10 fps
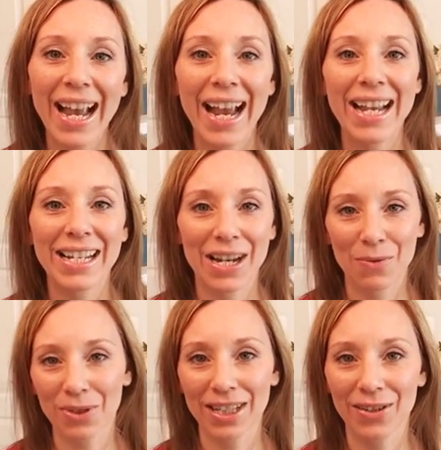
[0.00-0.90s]
and I
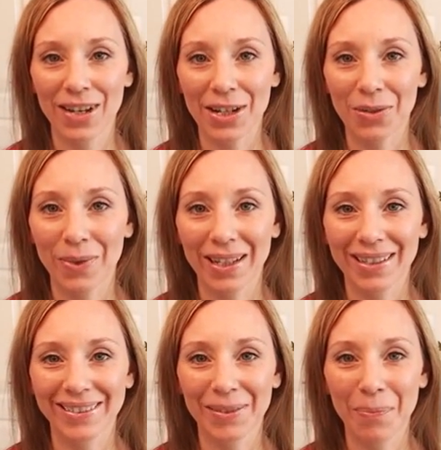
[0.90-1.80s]
will see you next week.
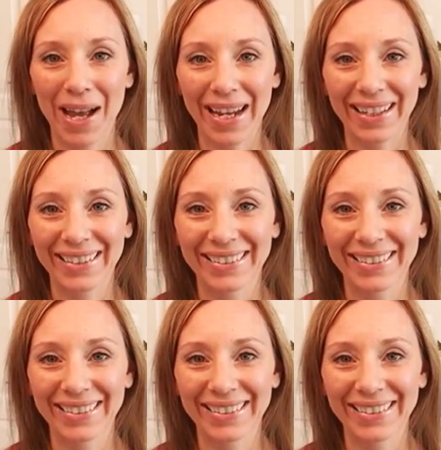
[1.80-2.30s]
Bye.